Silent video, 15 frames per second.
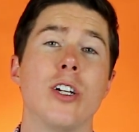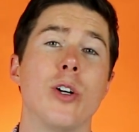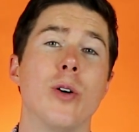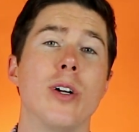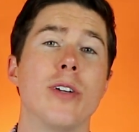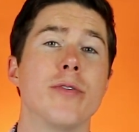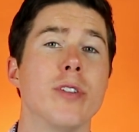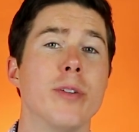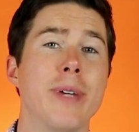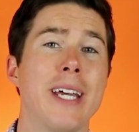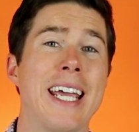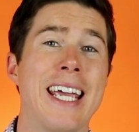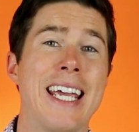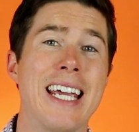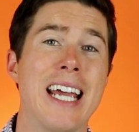going from
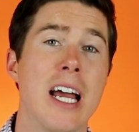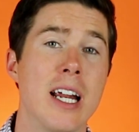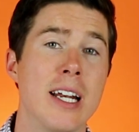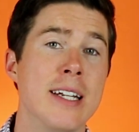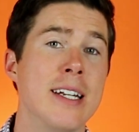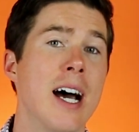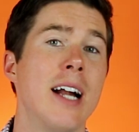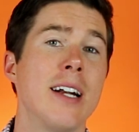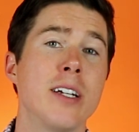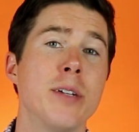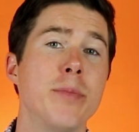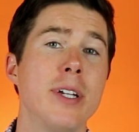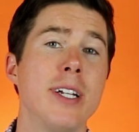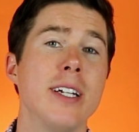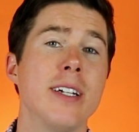a not
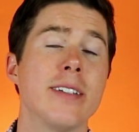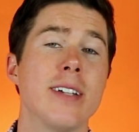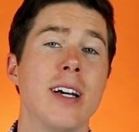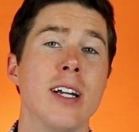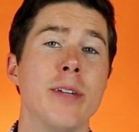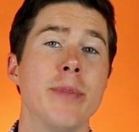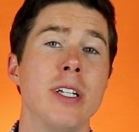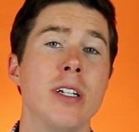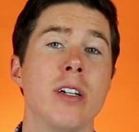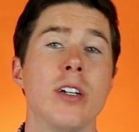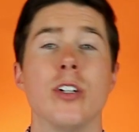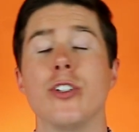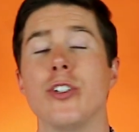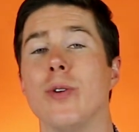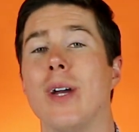completed assignment
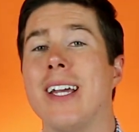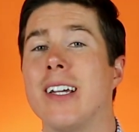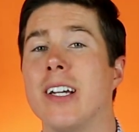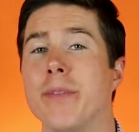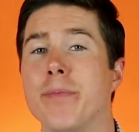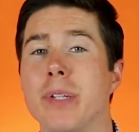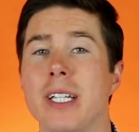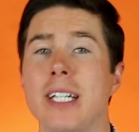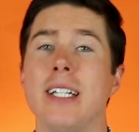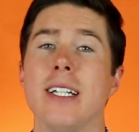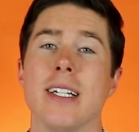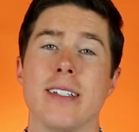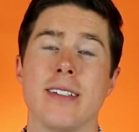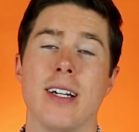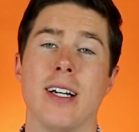to a
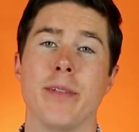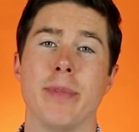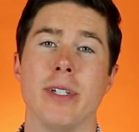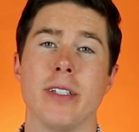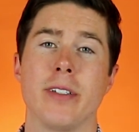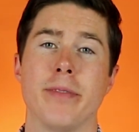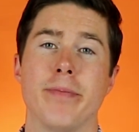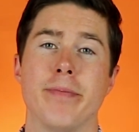completed assignment.